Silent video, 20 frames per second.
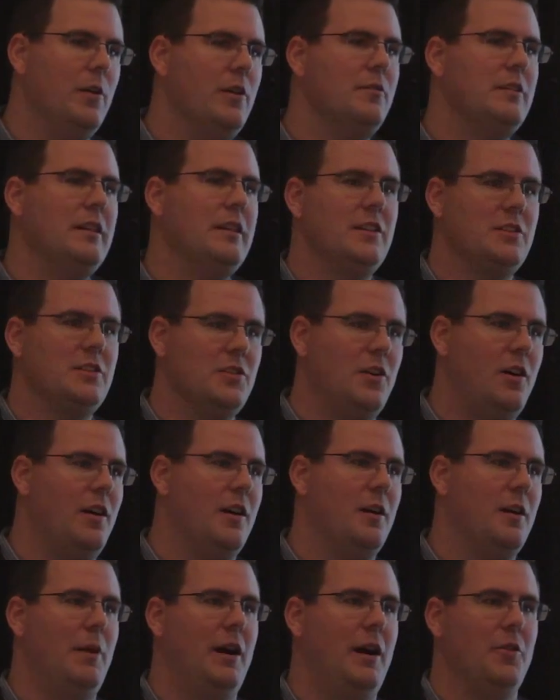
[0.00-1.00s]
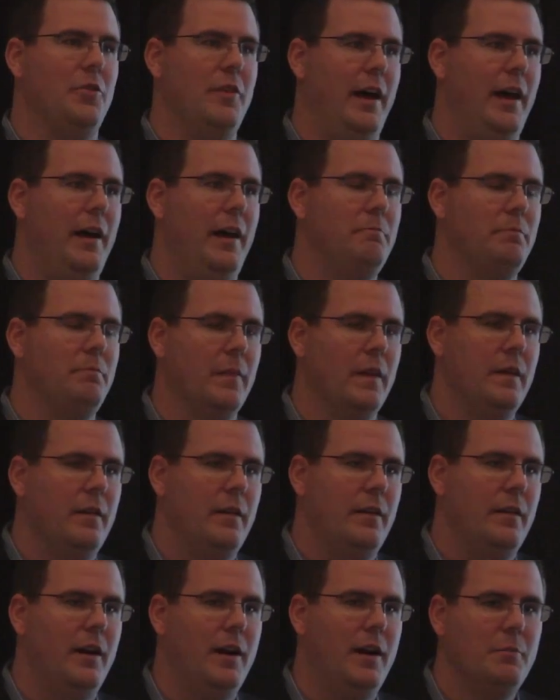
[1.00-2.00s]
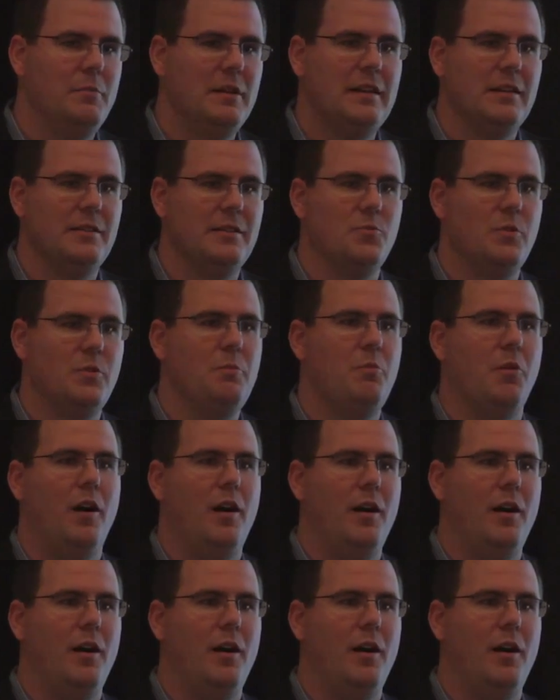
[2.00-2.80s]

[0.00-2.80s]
we don't need to talk about that, because we